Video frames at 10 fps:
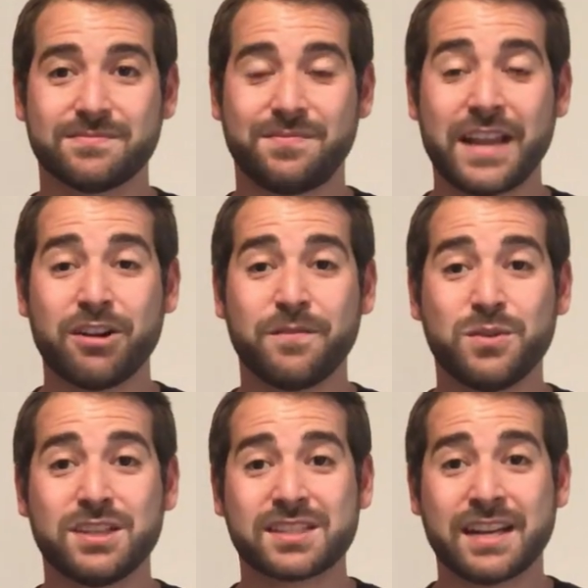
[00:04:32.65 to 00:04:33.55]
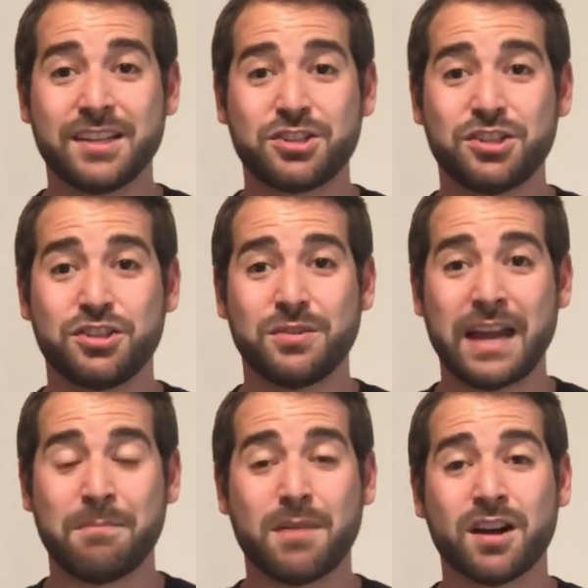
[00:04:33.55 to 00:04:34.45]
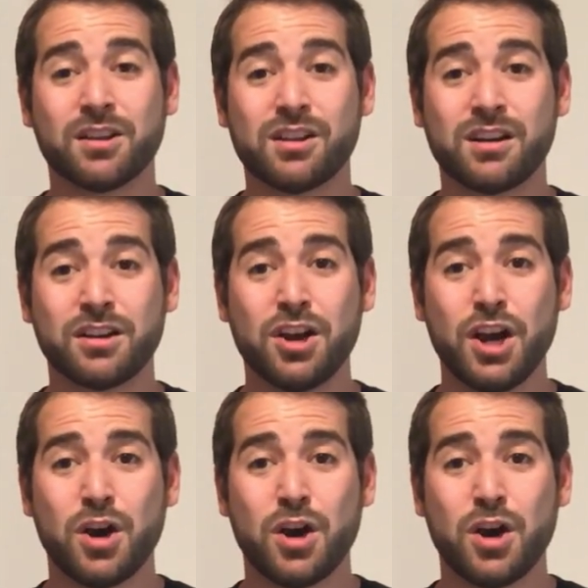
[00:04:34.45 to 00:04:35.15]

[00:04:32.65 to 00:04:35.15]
Now, if you decided to do a monologue